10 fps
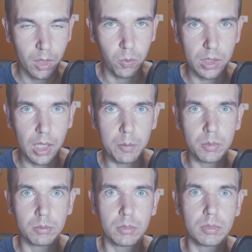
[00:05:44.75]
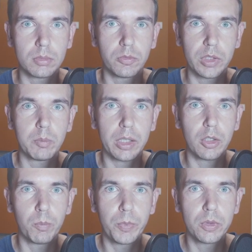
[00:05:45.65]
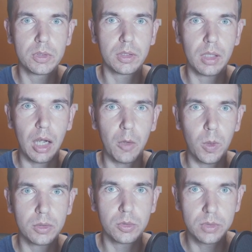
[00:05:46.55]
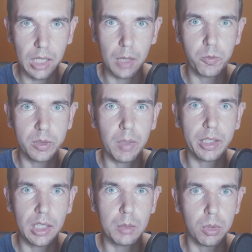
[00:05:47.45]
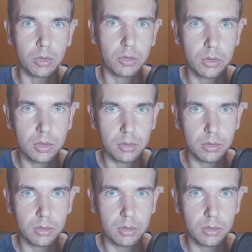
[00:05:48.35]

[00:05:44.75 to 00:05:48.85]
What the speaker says: when I'm with my computer I want to type with my keyboard, not